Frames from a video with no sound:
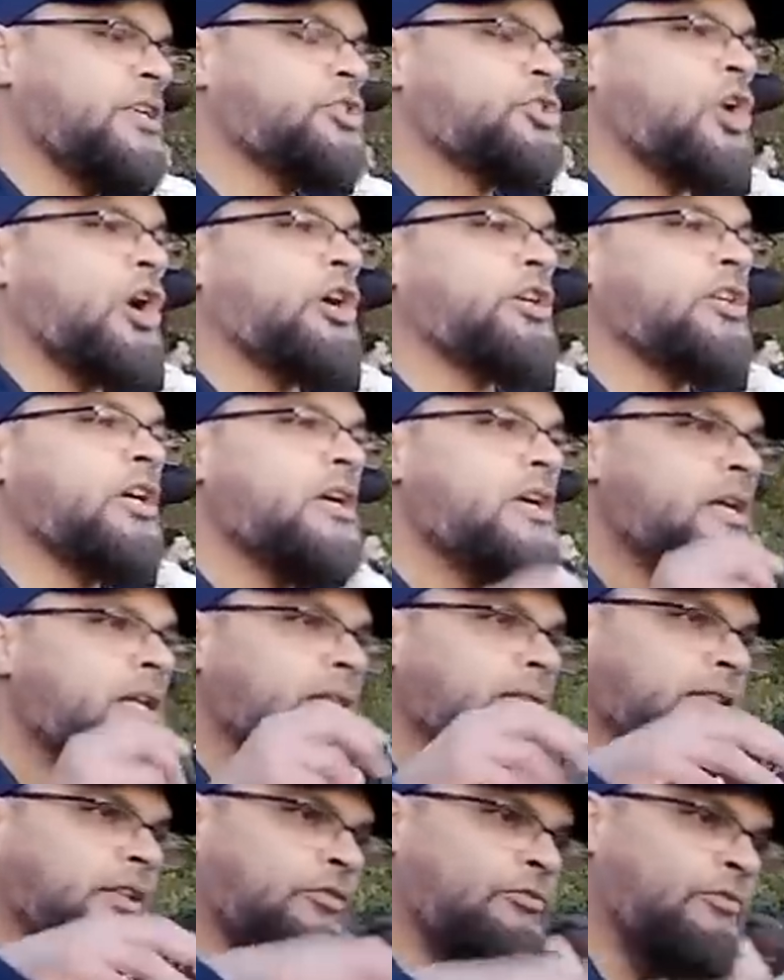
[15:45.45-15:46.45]
So
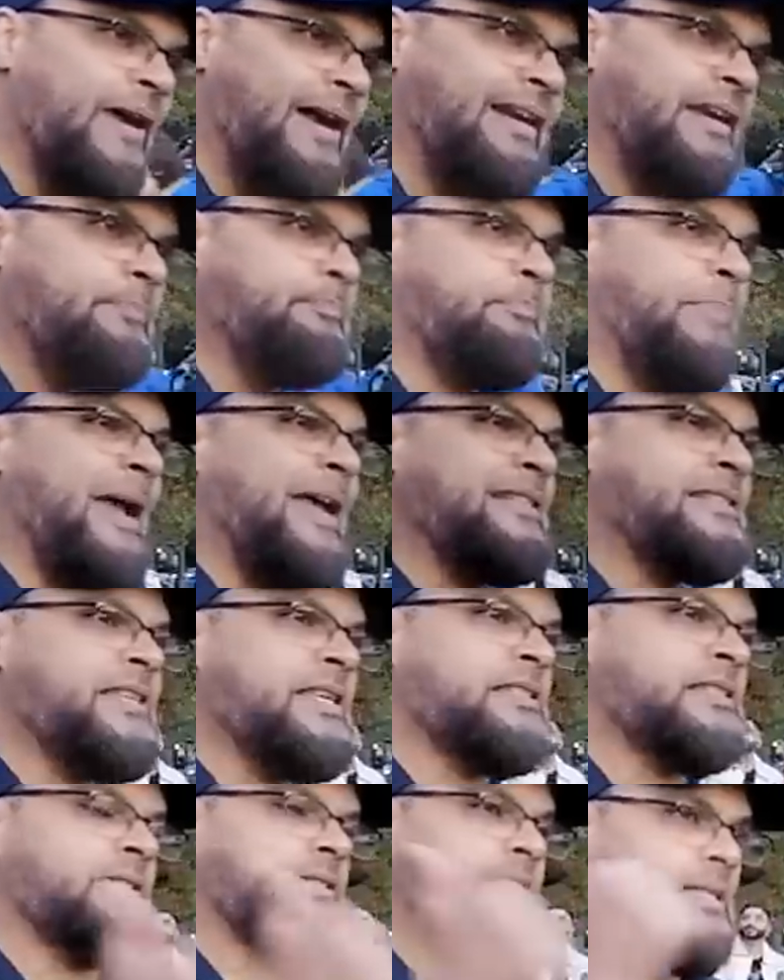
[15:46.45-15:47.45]
the very
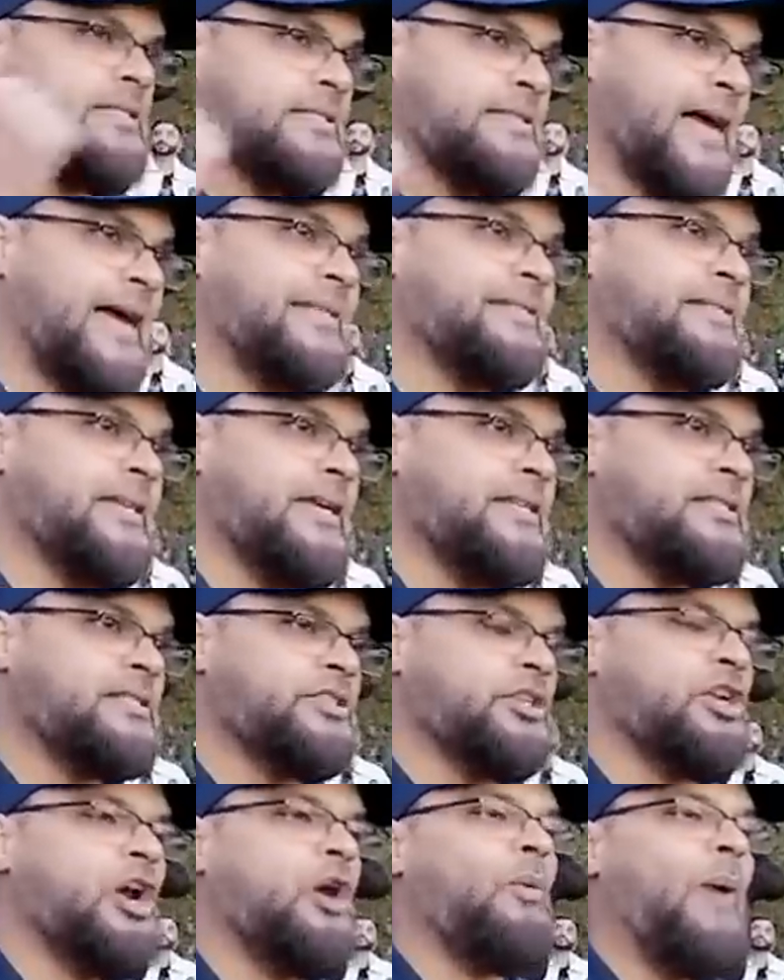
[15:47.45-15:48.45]
basis these
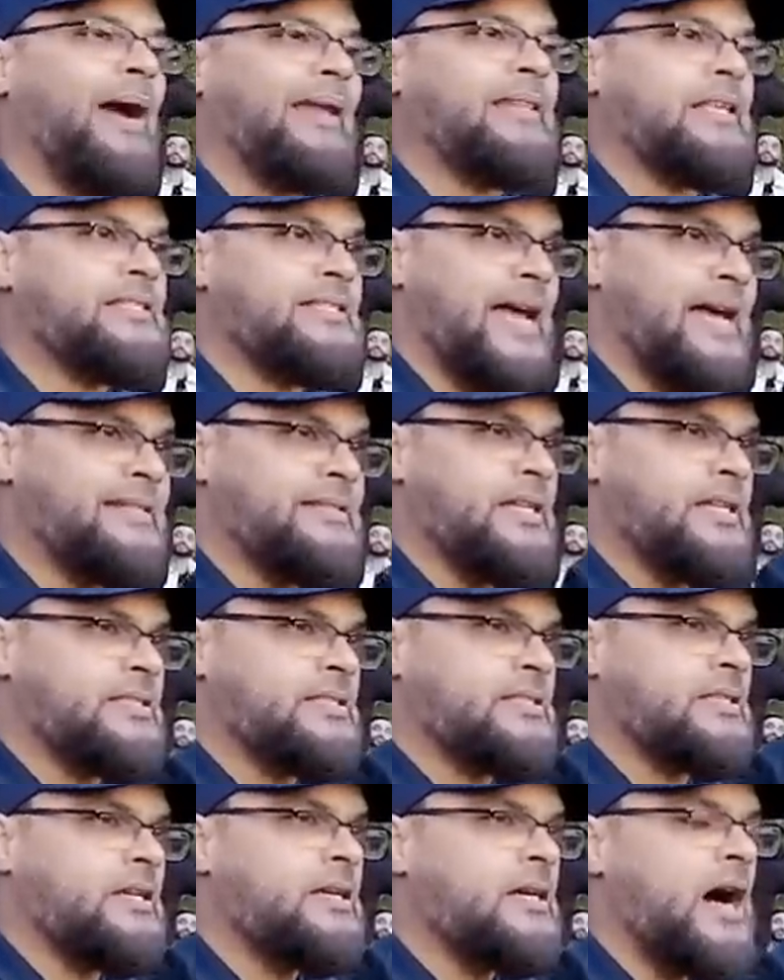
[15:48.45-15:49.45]
scientists, you know why the
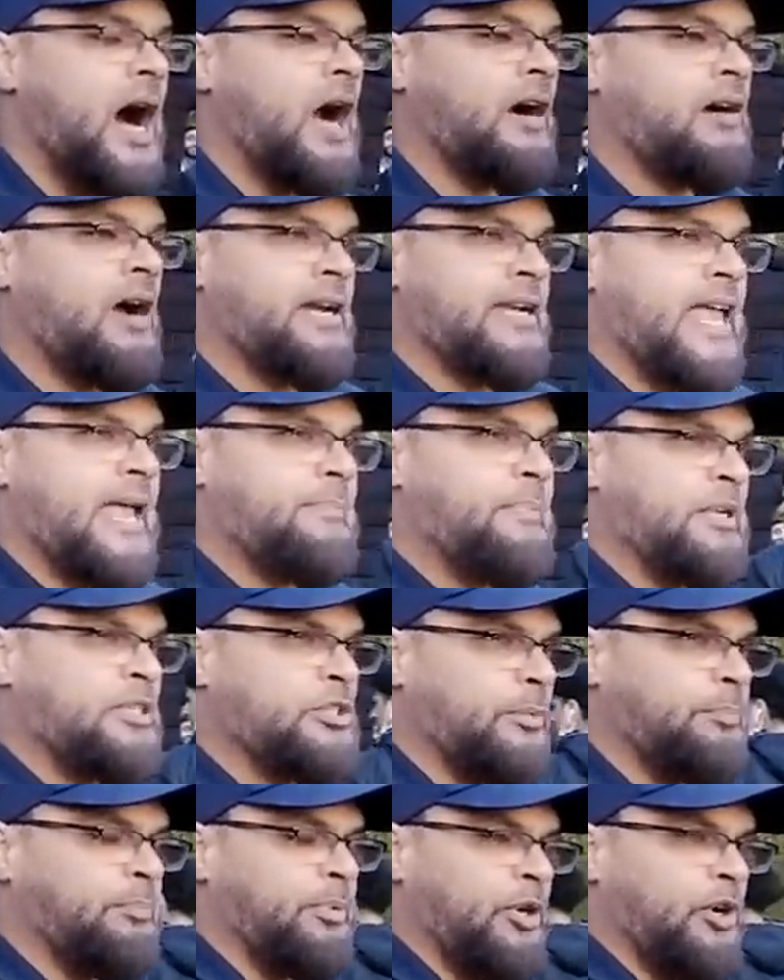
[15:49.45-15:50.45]
scientists are unable
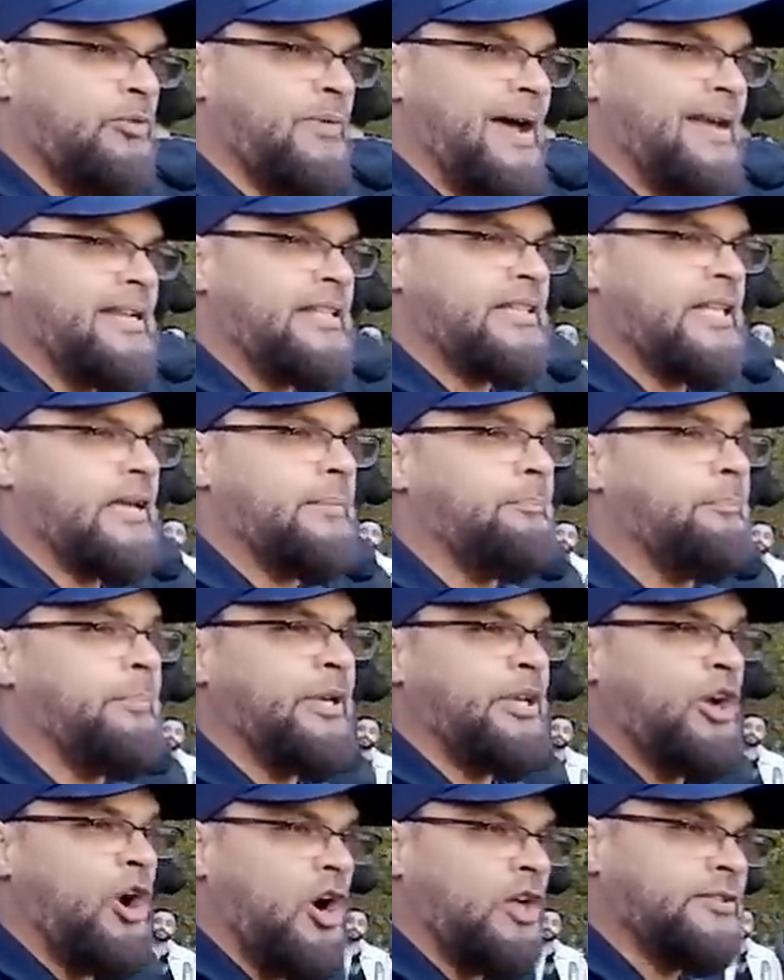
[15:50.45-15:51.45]
to prove anything
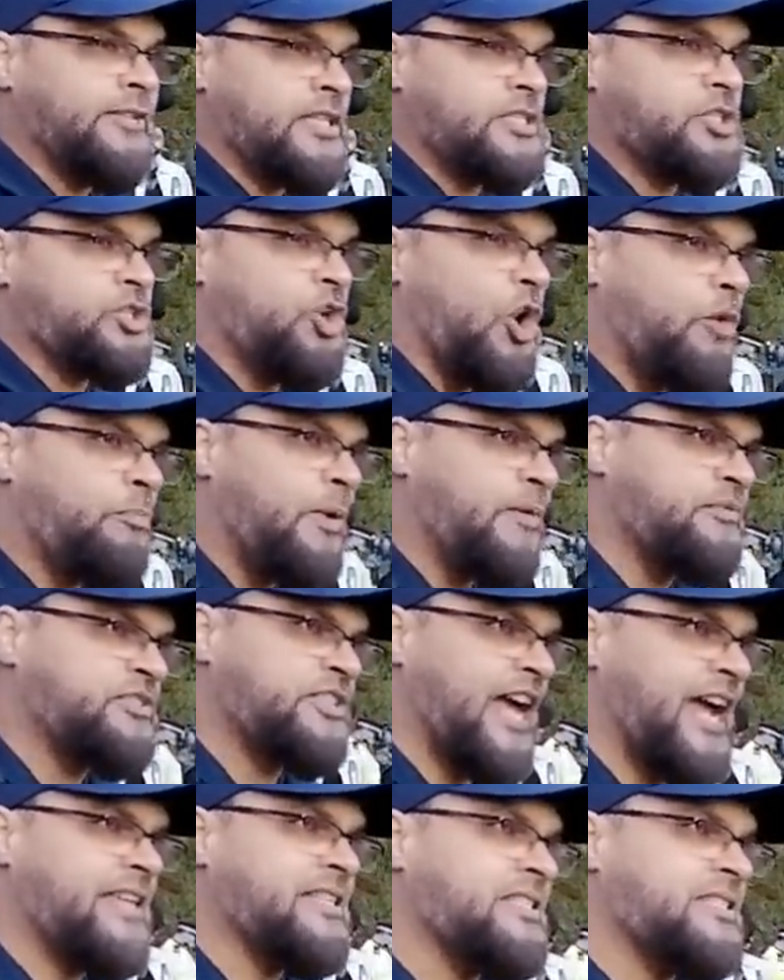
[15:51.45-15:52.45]
beyond the scope of
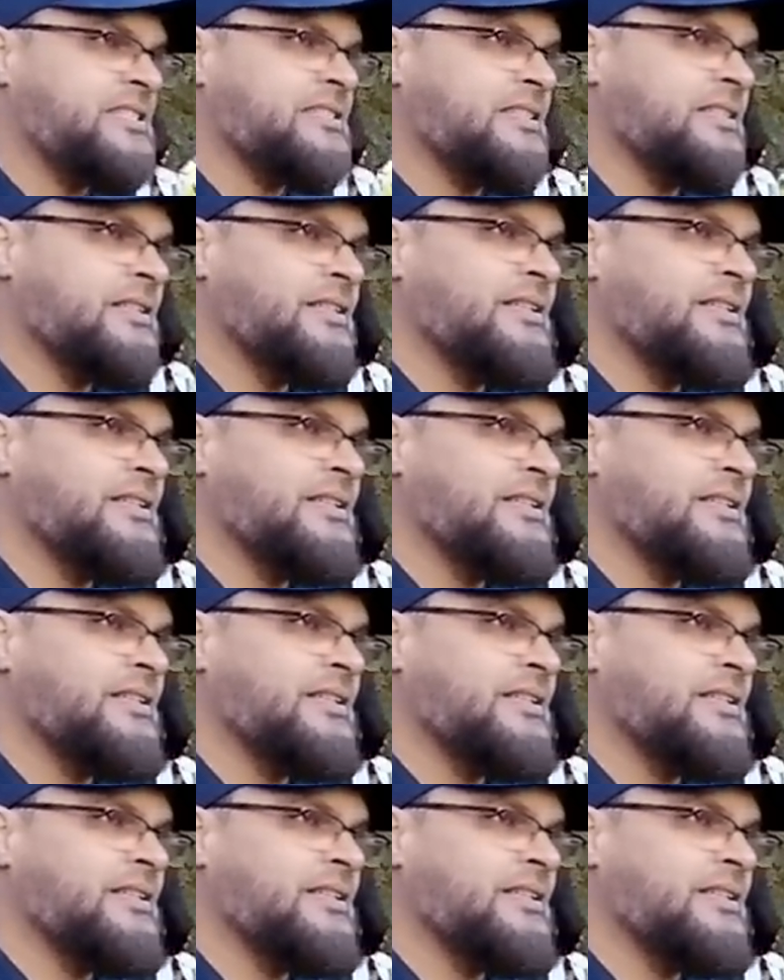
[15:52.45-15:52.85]
science?